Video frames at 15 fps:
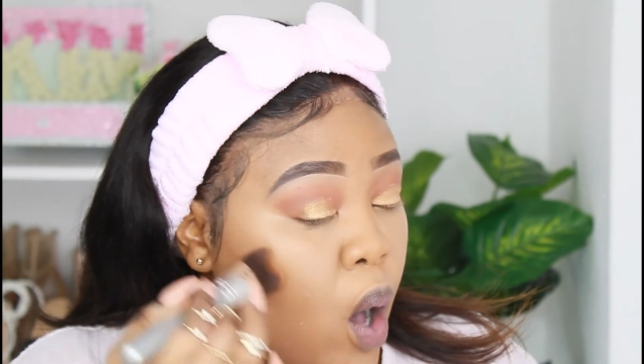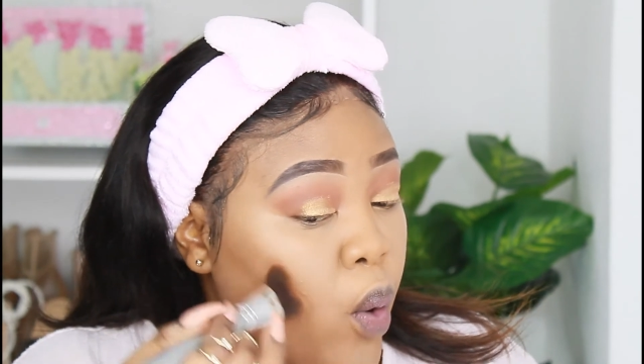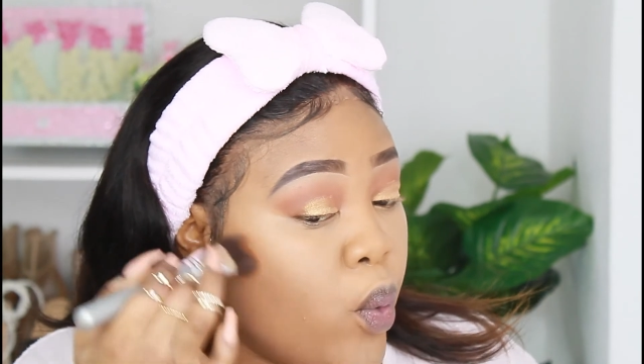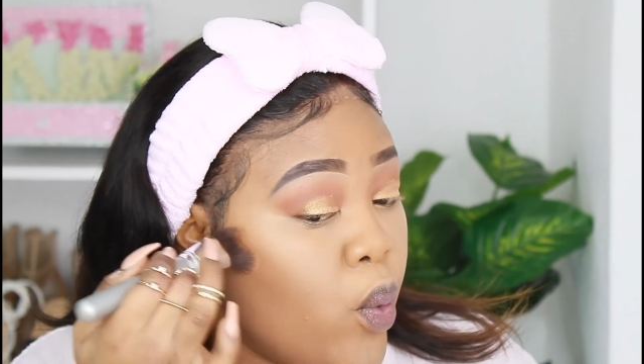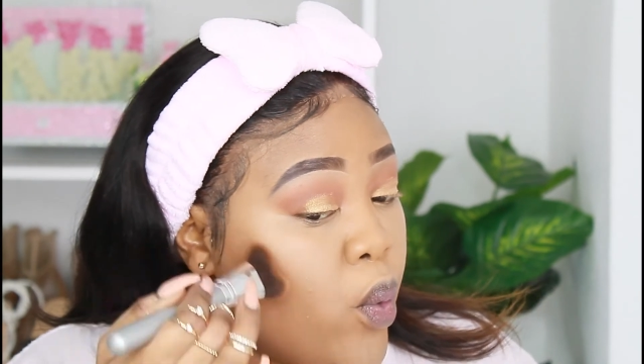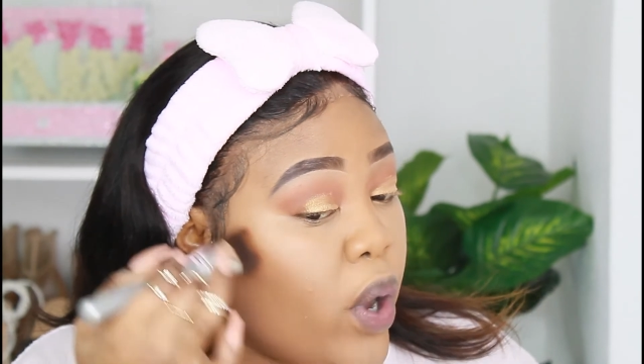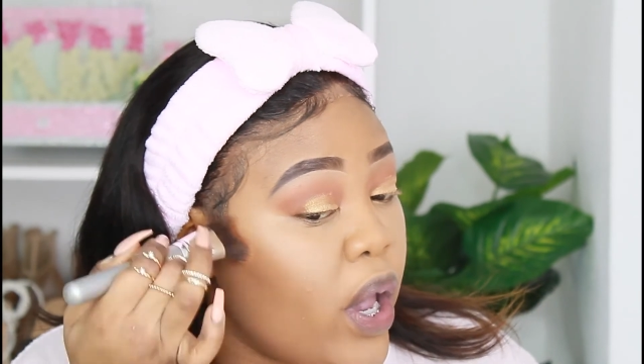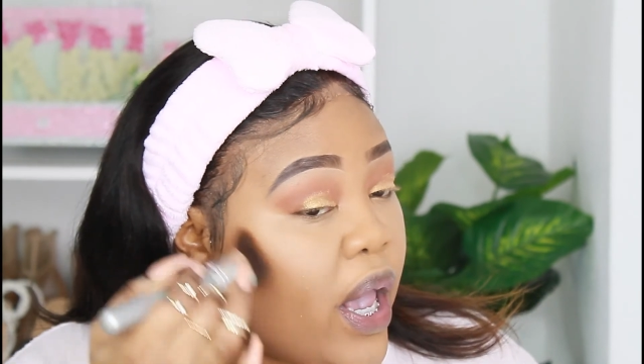
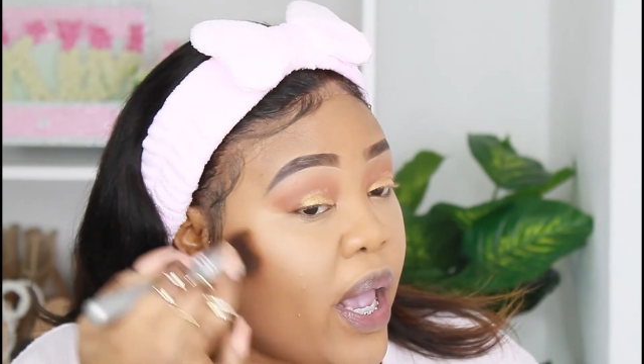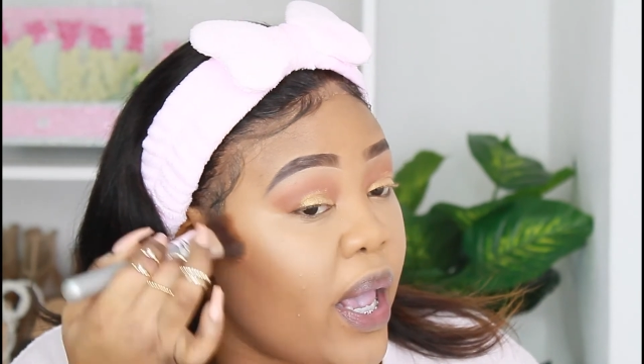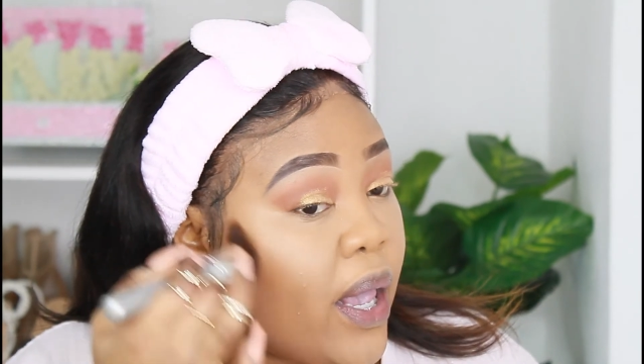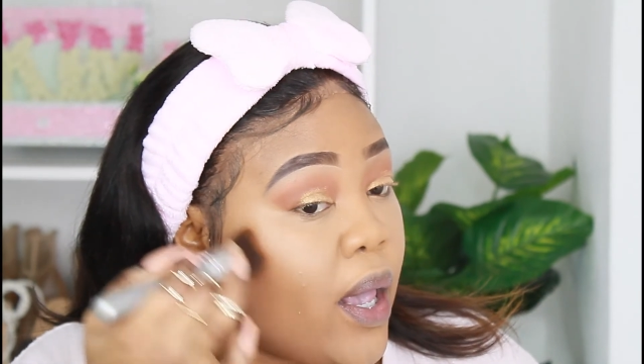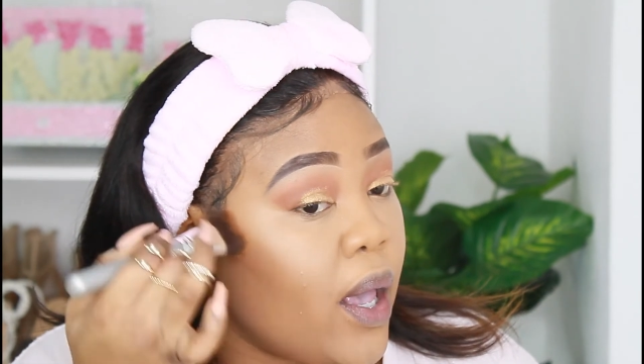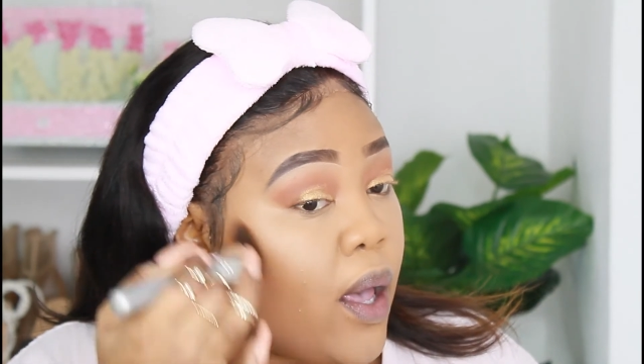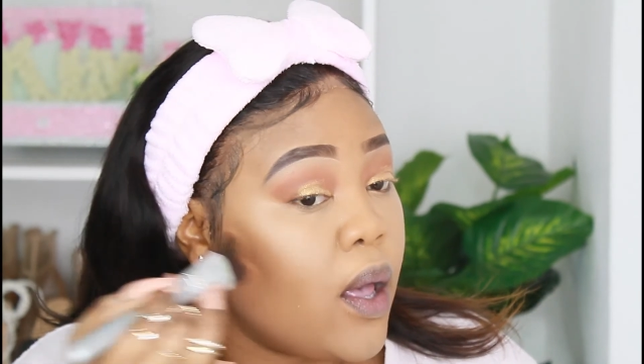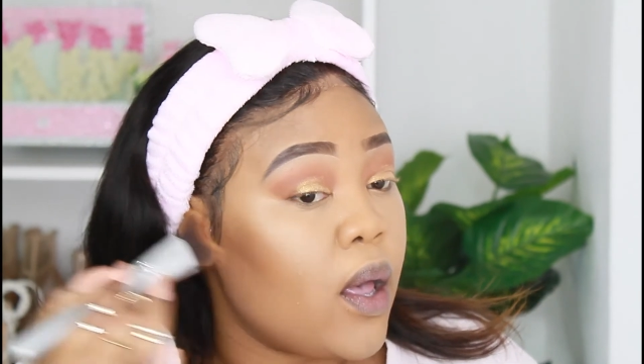
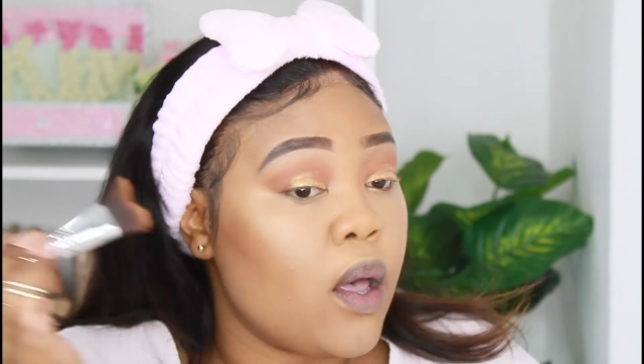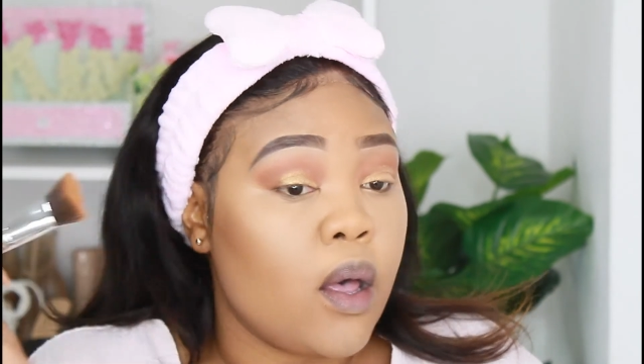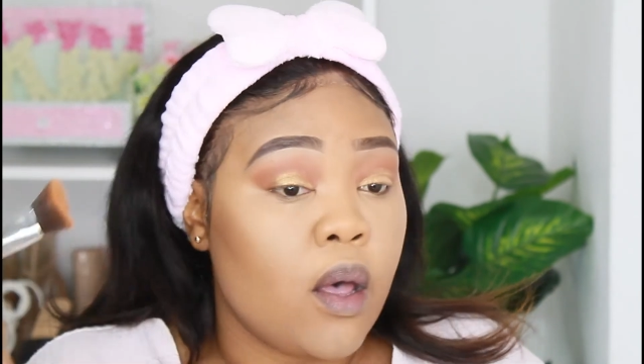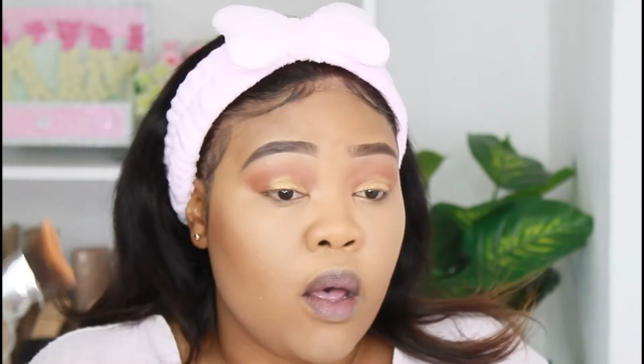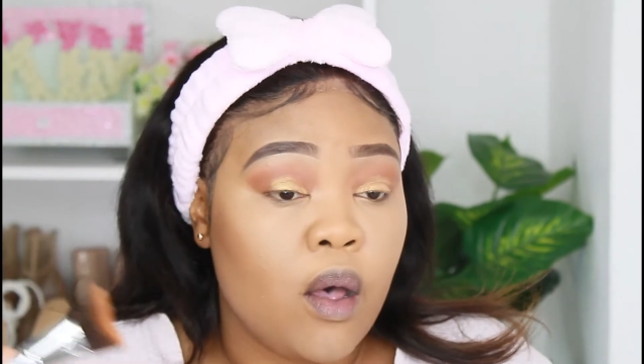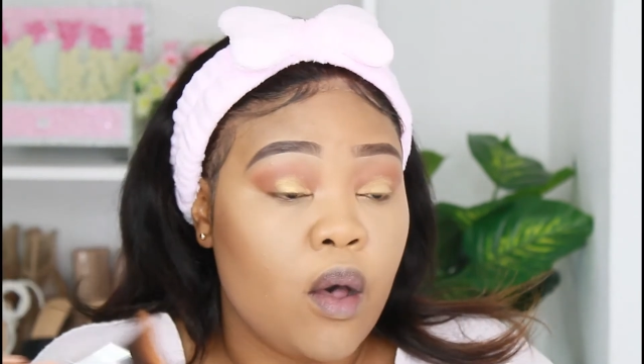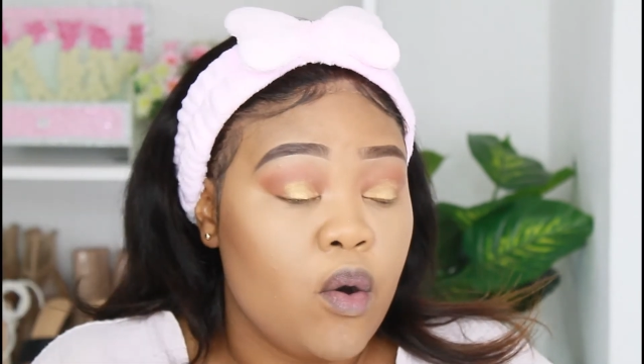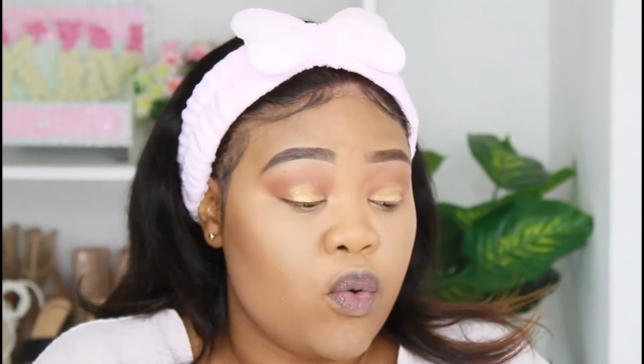way
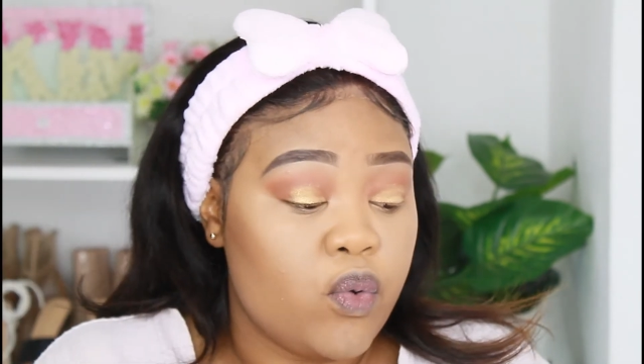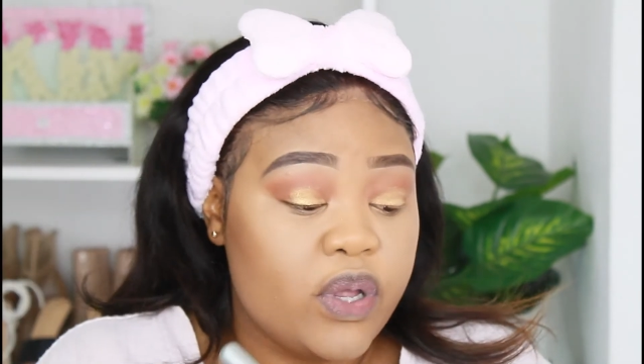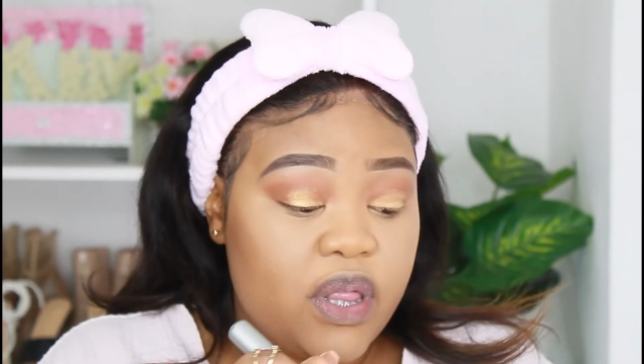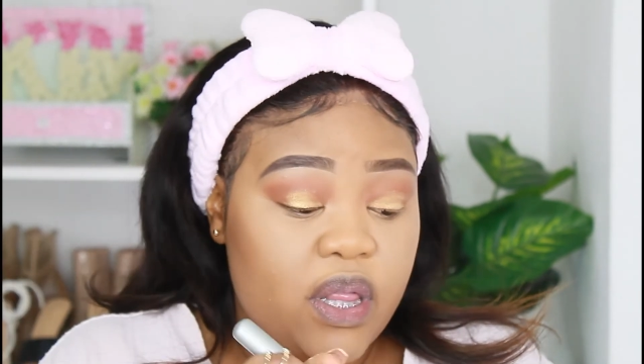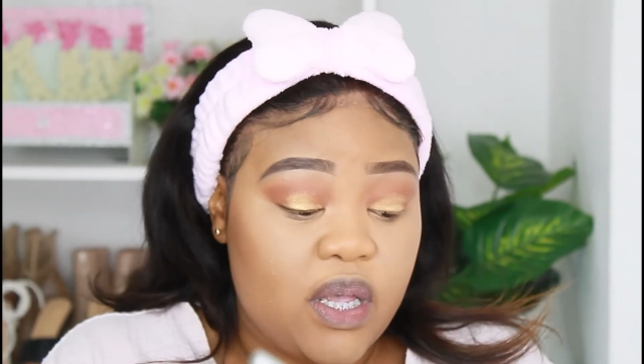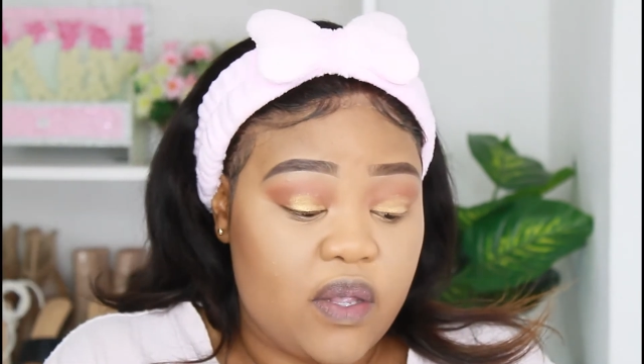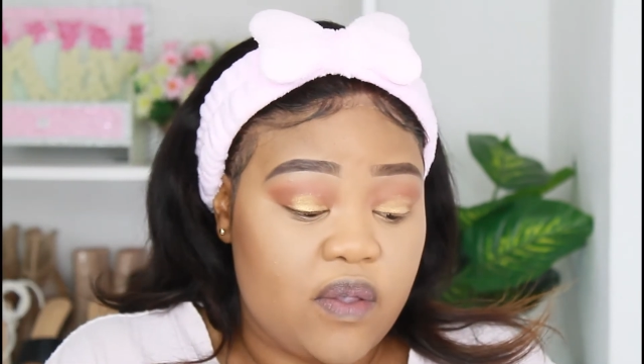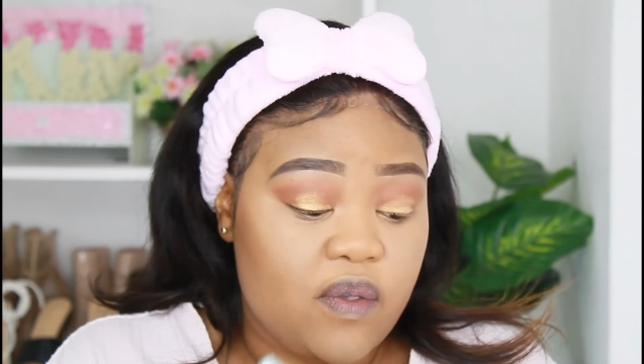with
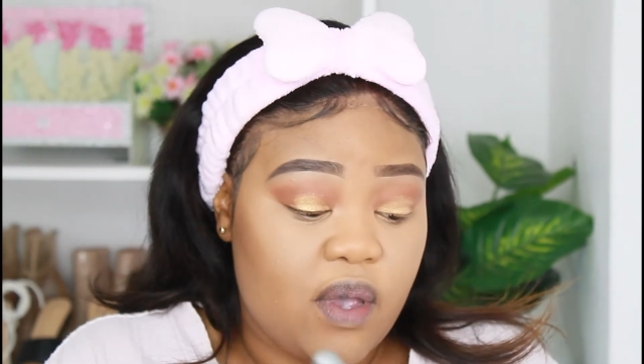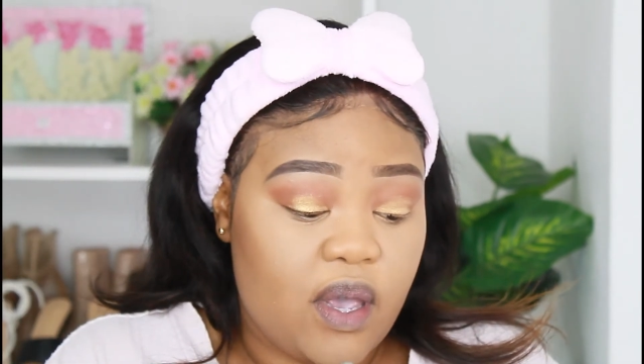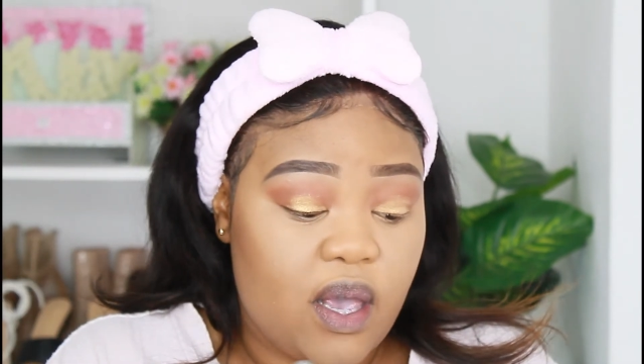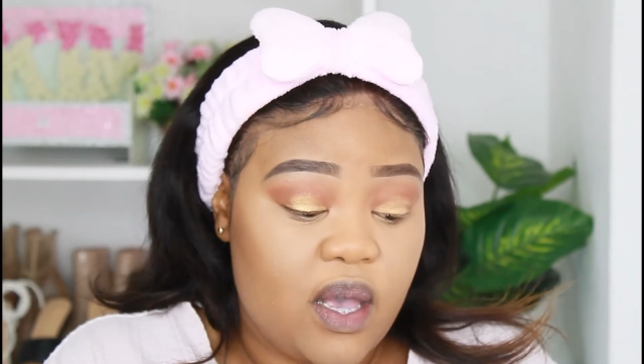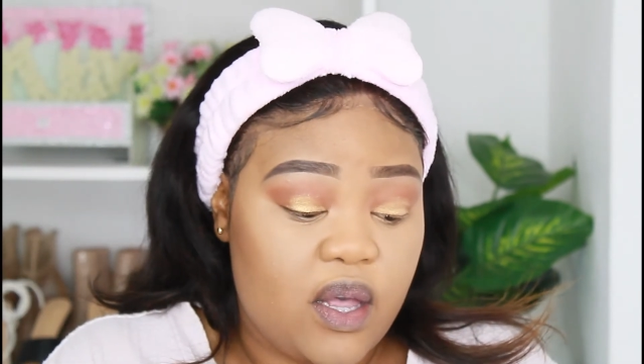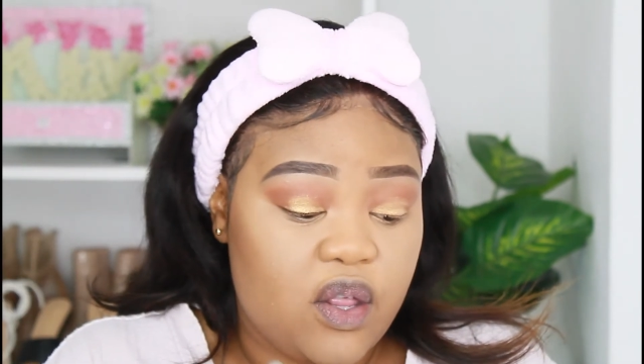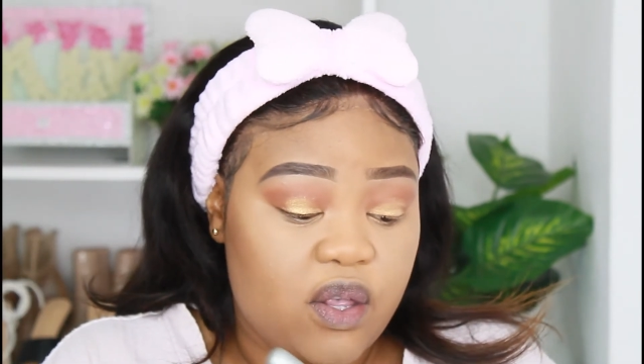this, okay?